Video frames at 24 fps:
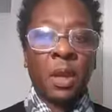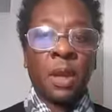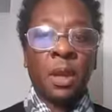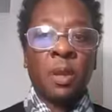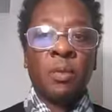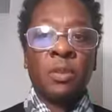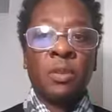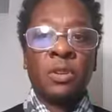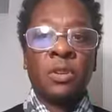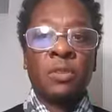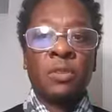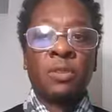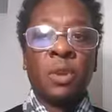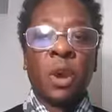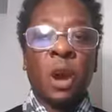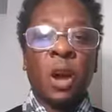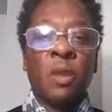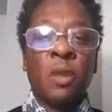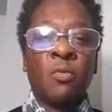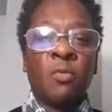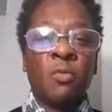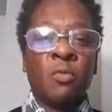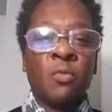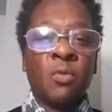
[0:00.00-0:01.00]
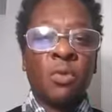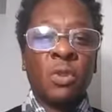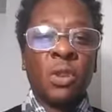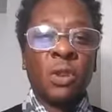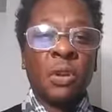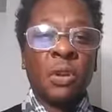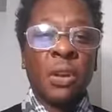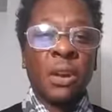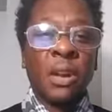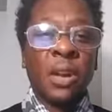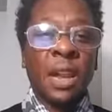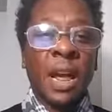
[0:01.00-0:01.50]
when you start
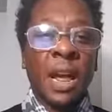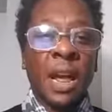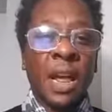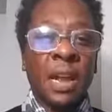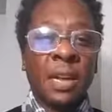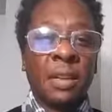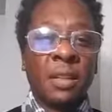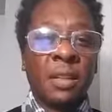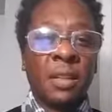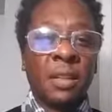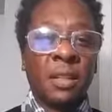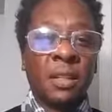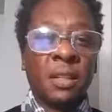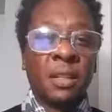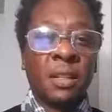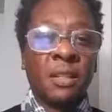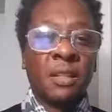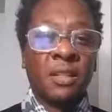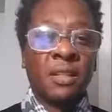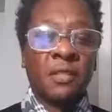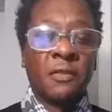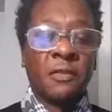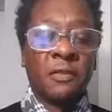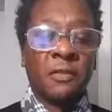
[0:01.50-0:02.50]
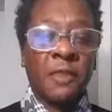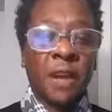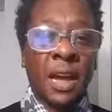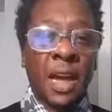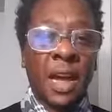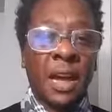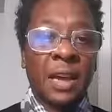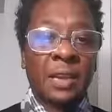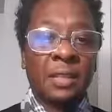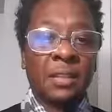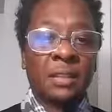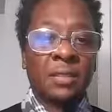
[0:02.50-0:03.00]
looking at the
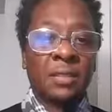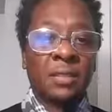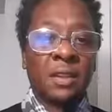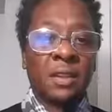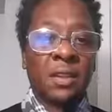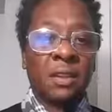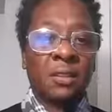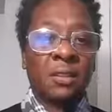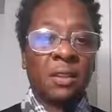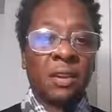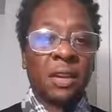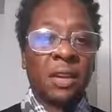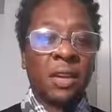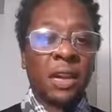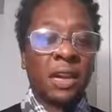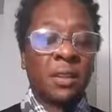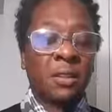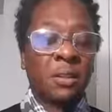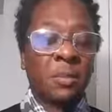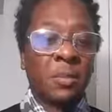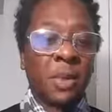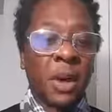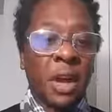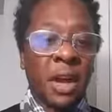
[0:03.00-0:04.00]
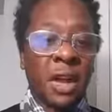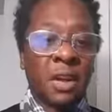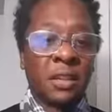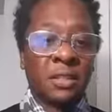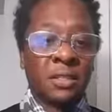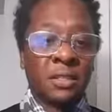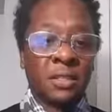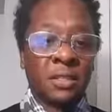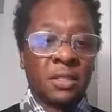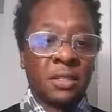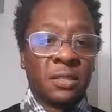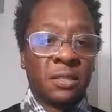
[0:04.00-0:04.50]
facts and looking at the
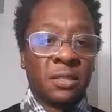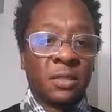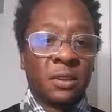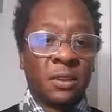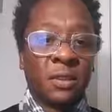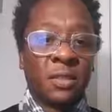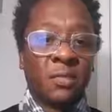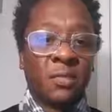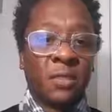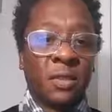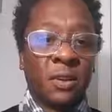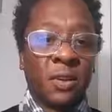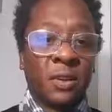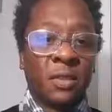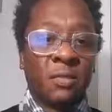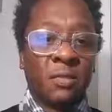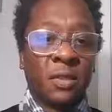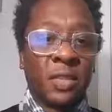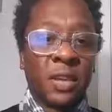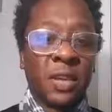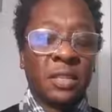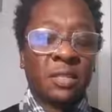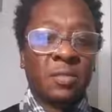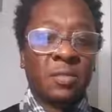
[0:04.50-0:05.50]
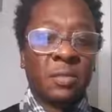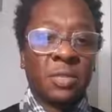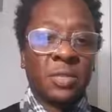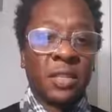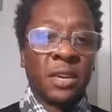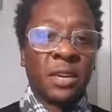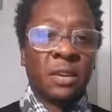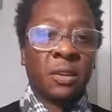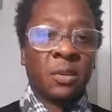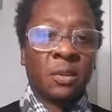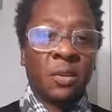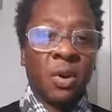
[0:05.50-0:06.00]
policies of, of this
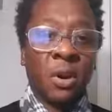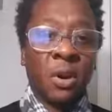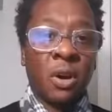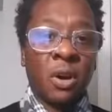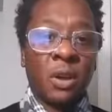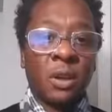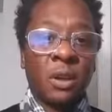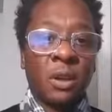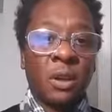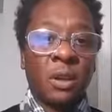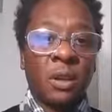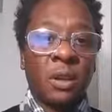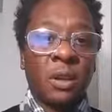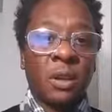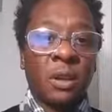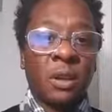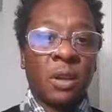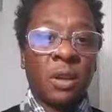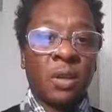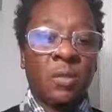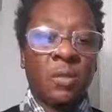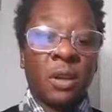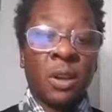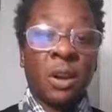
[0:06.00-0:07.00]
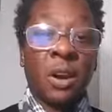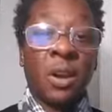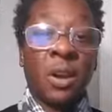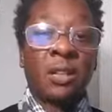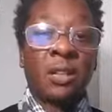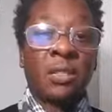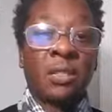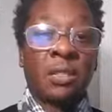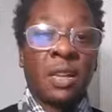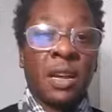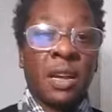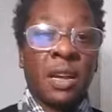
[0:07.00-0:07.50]
particular party,
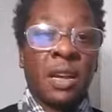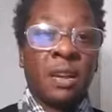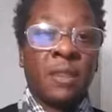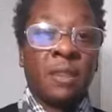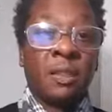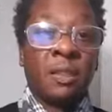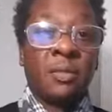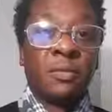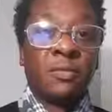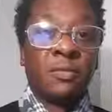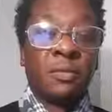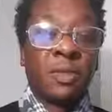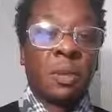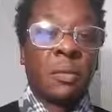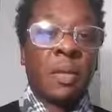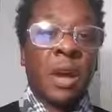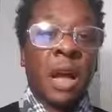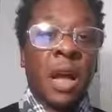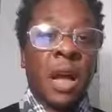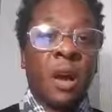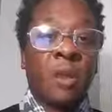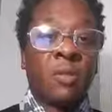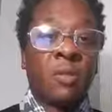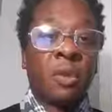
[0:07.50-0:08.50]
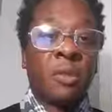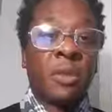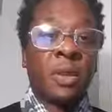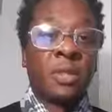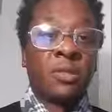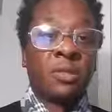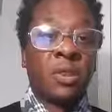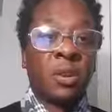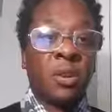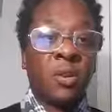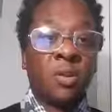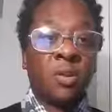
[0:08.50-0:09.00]
because somehow we've been
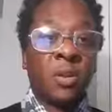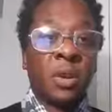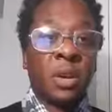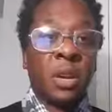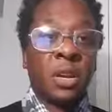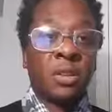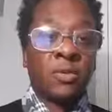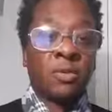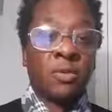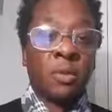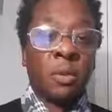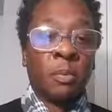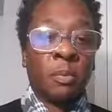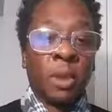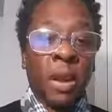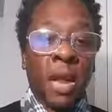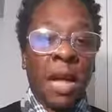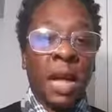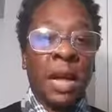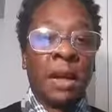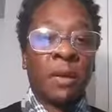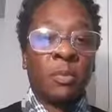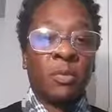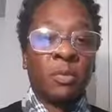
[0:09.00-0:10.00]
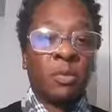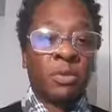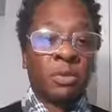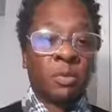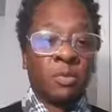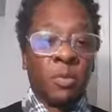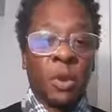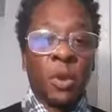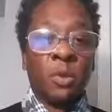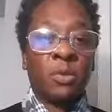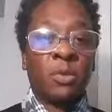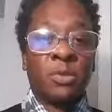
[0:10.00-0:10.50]
told because we're black we're
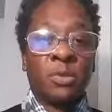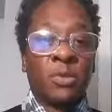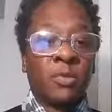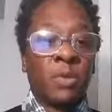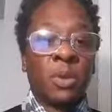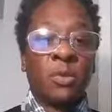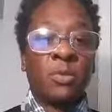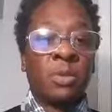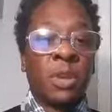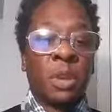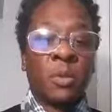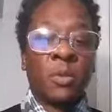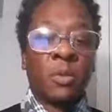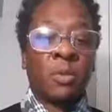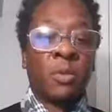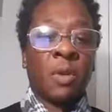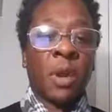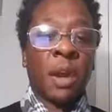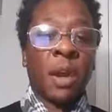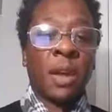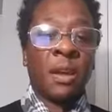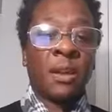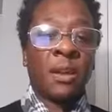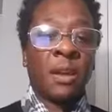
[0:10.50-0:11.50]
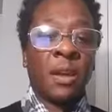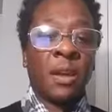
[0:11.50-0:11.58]
supposed to vote Democrat.